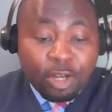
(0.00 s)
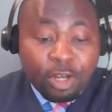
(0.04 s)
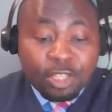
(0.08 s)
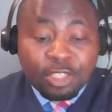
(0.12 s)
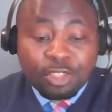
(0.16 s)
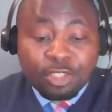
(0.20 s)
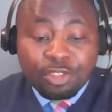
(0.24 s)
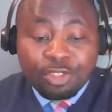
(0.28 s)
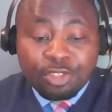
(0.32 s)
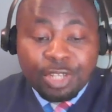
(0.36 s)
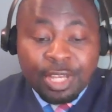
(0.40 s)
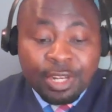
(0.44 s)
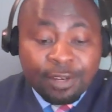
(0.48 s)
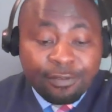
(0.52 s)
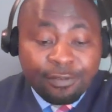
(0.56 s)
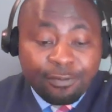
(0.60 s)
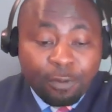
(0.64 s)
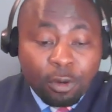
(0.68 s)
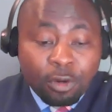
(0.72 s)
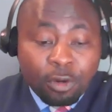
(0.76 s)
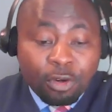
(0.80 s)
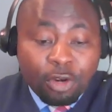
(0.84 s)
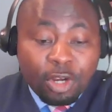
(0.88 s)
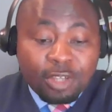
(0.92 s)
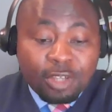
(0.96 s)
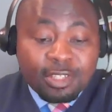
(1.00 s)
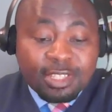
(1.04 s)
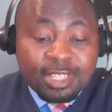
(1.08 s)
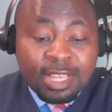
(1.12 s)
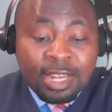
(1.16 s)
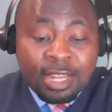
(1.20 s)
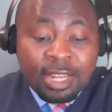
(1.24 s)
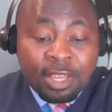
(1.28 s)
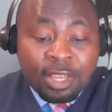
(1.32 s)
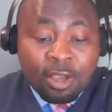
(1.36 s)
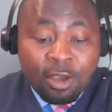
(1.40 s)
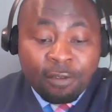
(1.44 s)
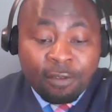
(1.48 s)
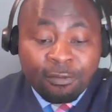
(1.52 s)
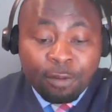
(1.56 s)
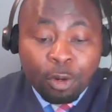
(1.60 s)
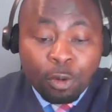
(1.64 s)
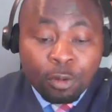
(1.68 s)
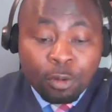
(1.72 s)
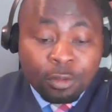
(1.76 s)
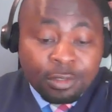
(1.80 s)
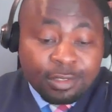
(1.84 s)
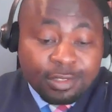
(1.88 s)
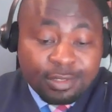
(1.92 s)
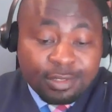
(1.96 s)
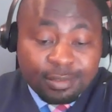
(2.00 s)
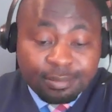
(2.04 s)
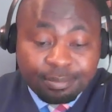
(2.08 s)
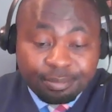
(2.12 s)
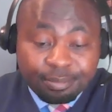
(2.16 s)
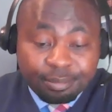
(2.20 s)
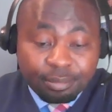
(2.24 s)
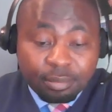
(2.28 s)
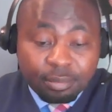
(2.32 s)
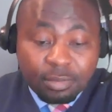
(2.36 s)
cross-trained for cross-selling of loans,